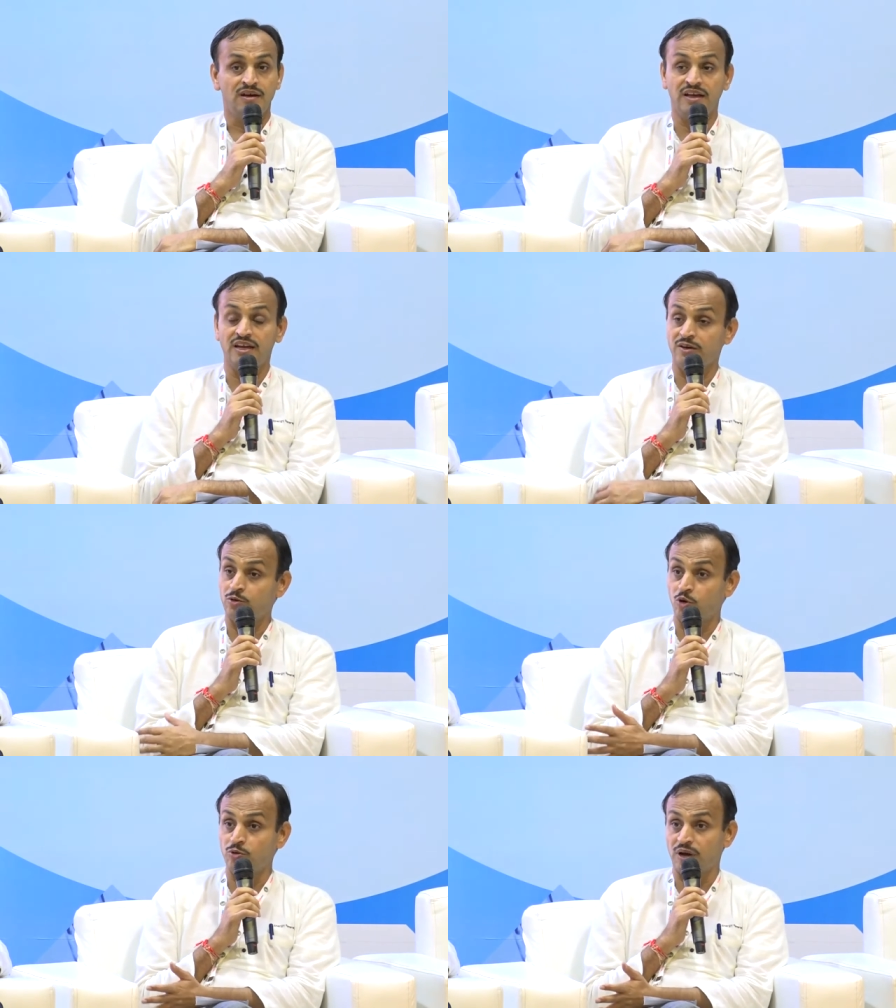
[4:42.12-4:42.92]
again i
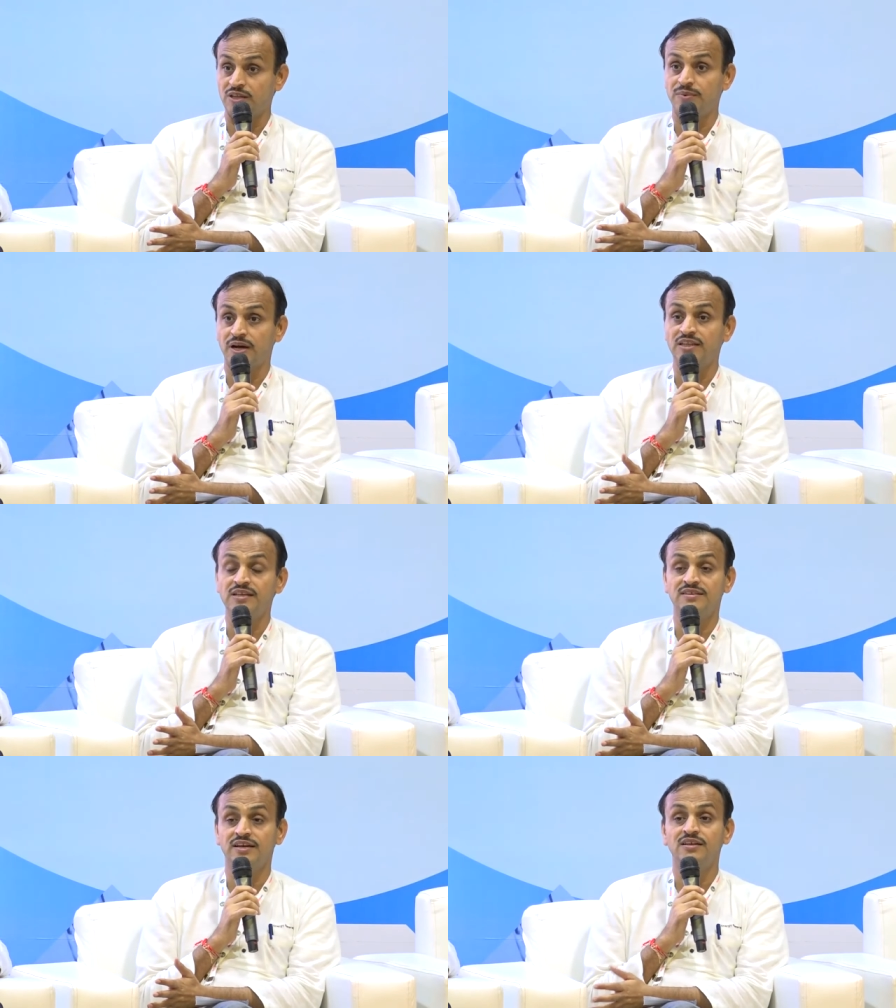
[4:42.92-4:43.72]
quote mahatma
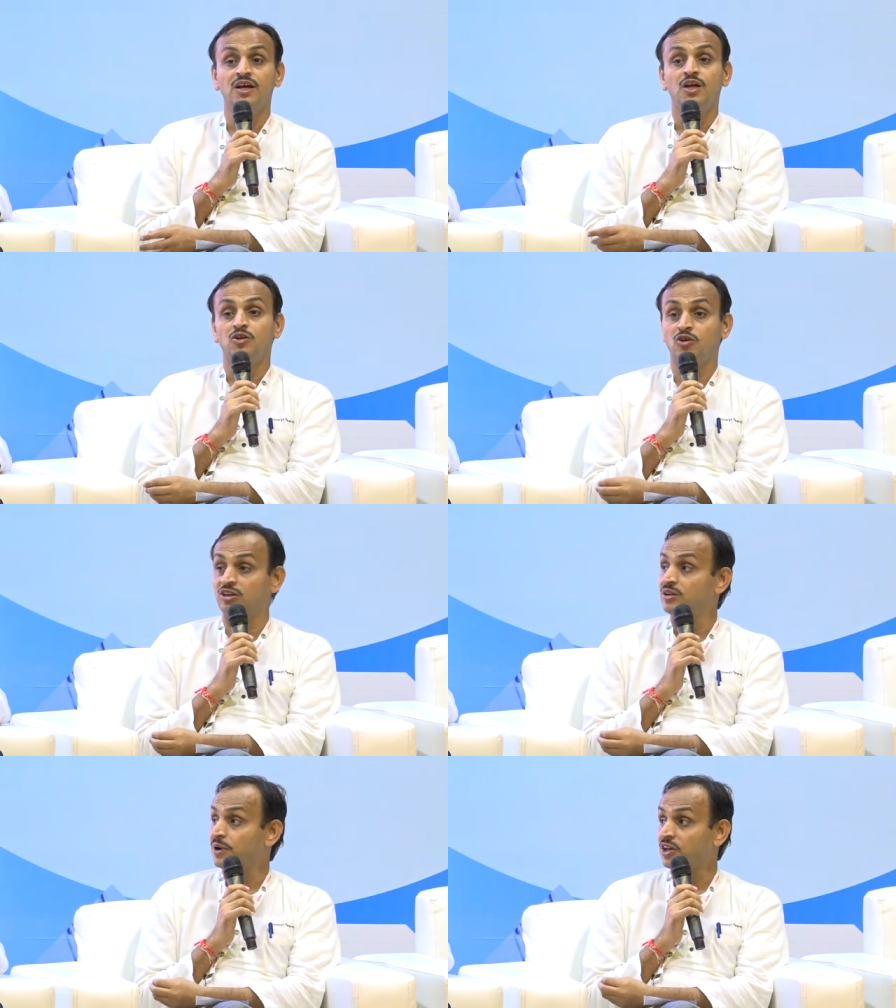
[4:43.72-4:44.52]
gandhi said
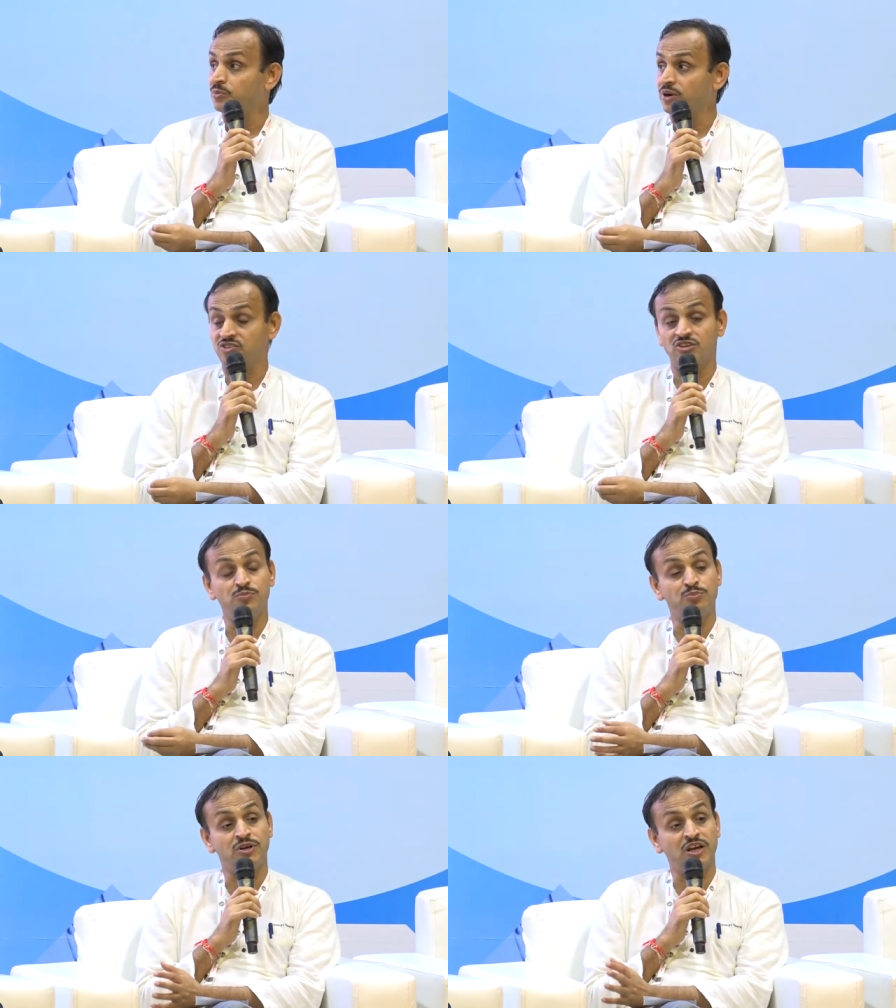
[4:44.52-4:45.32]
not the mass
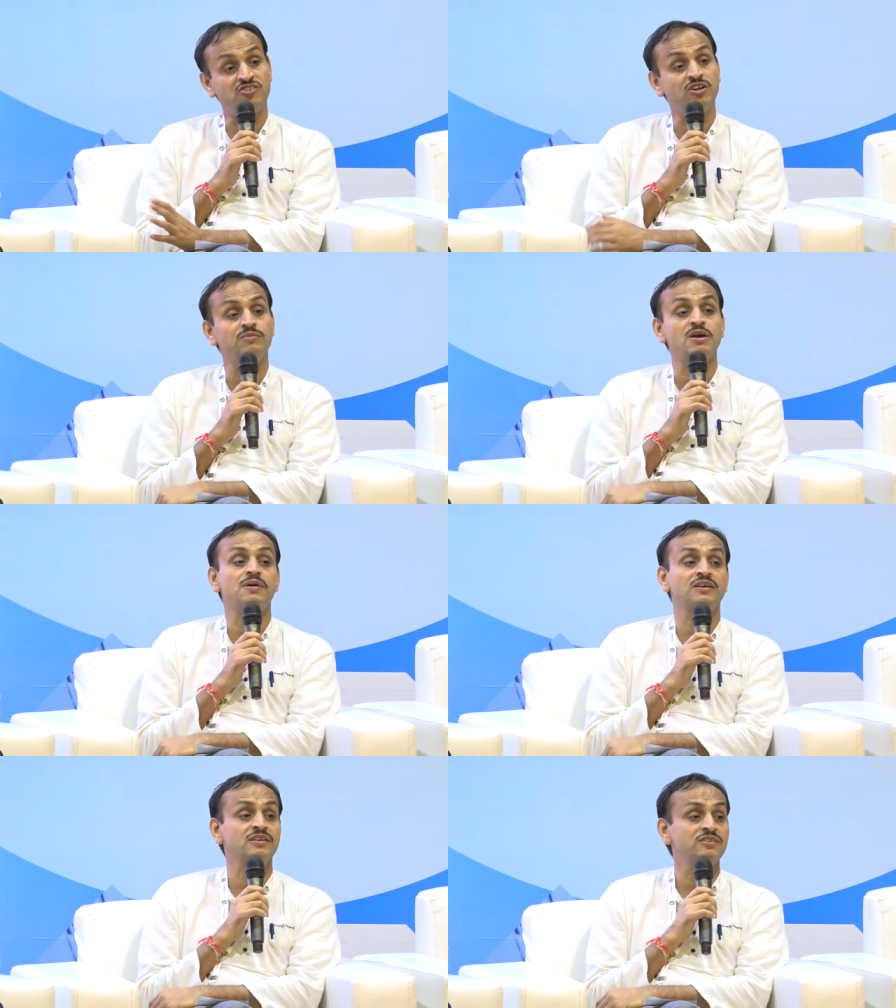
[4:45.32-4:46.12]
production production by
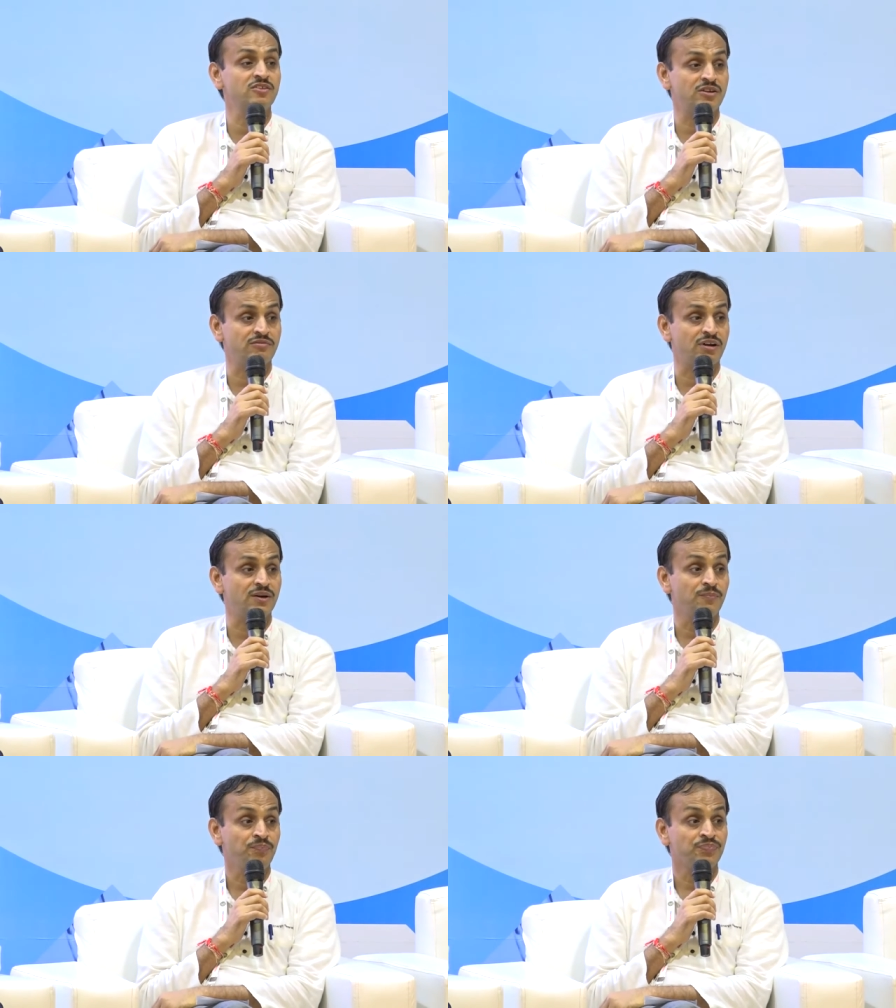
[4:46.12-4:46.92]
masses is
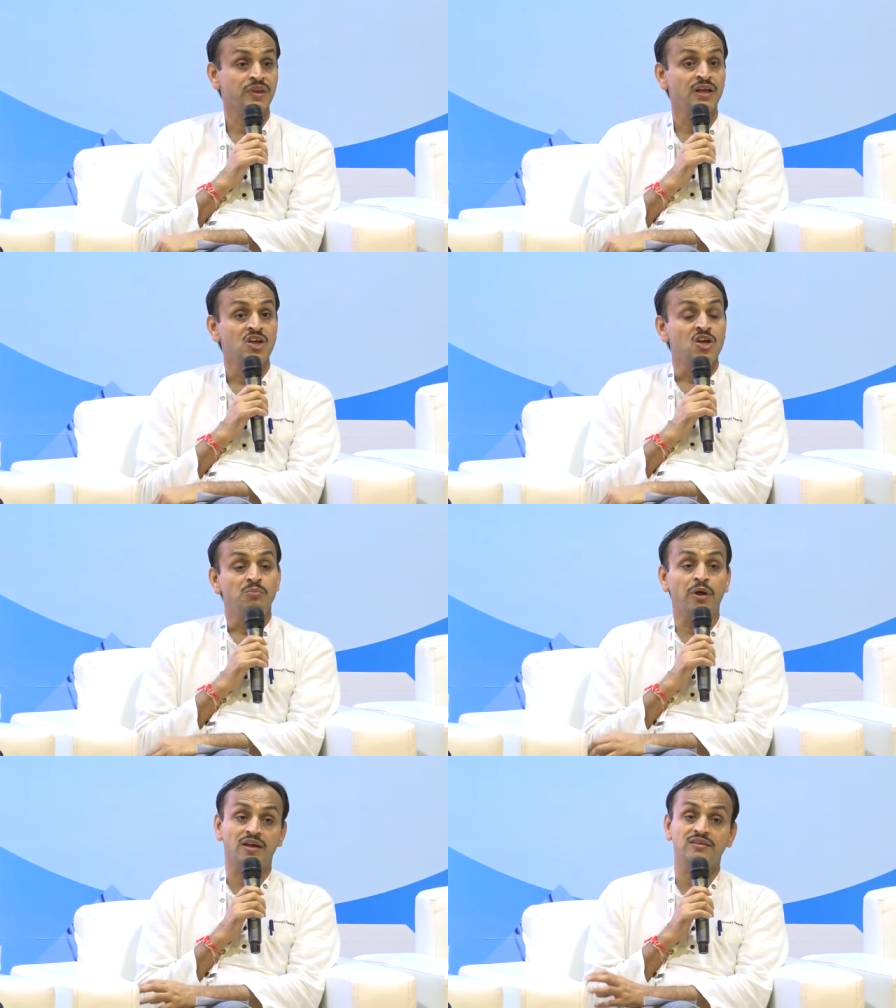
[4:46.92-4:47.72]
required
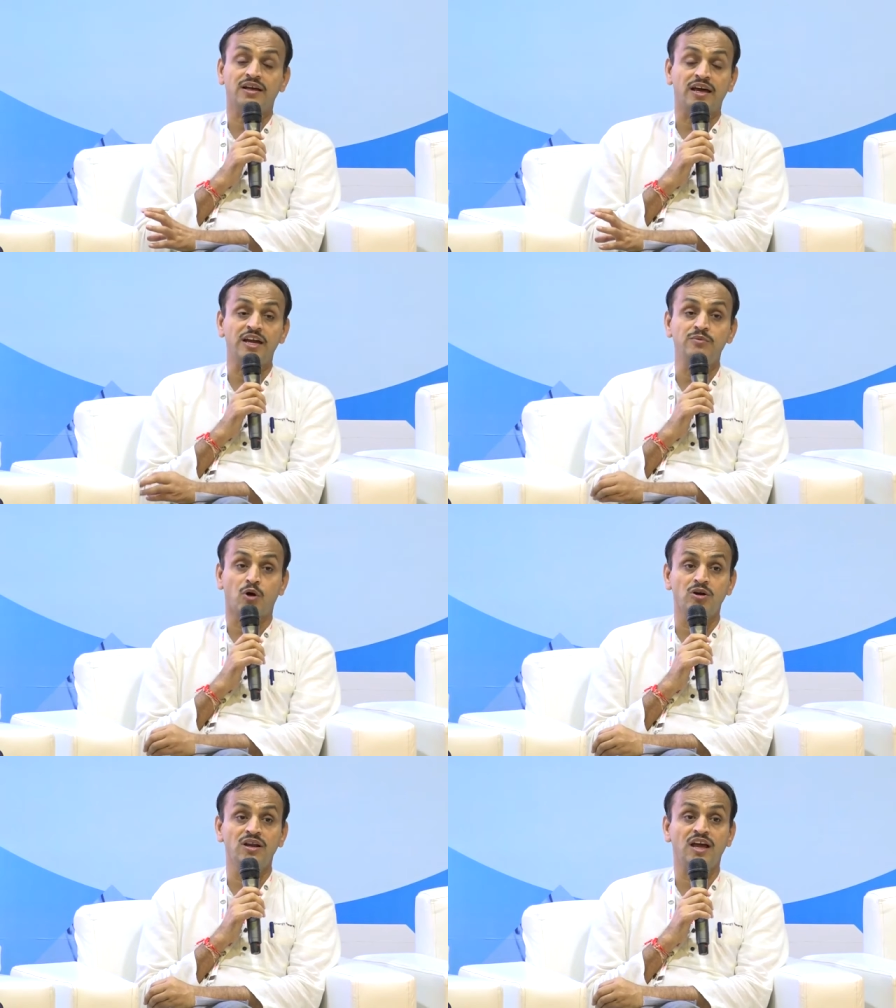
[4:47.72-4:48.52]
because the current
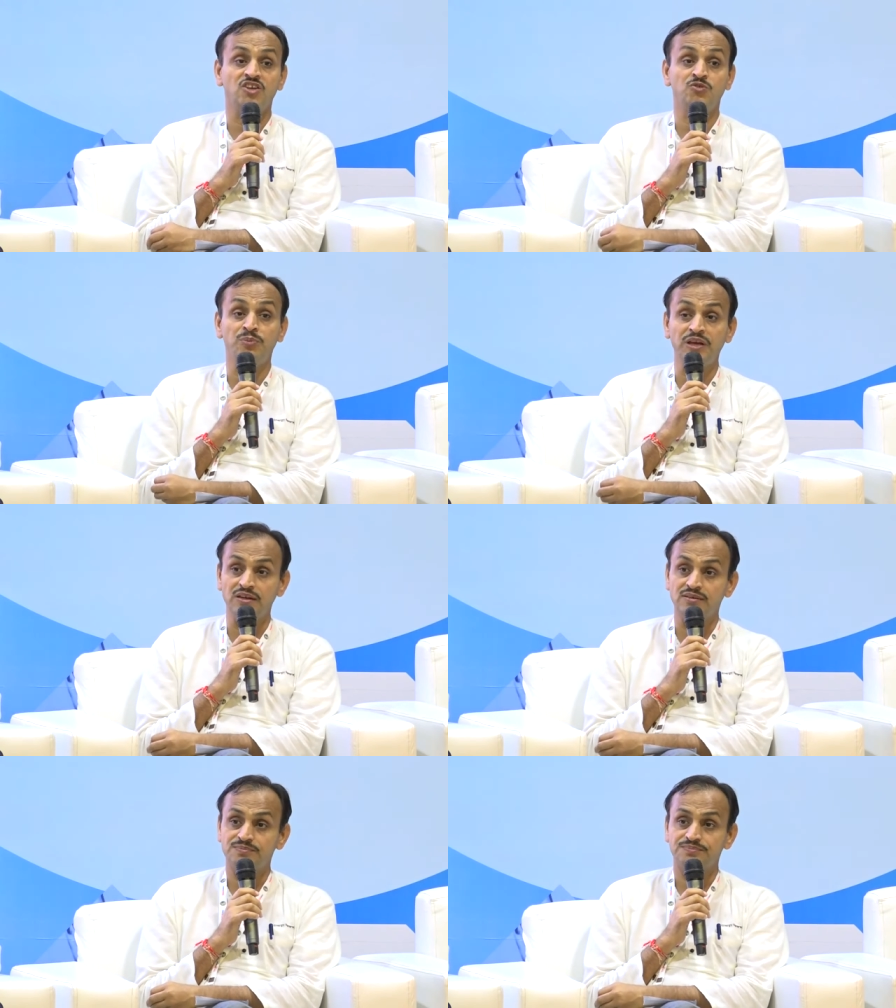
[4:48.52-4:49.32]
model has been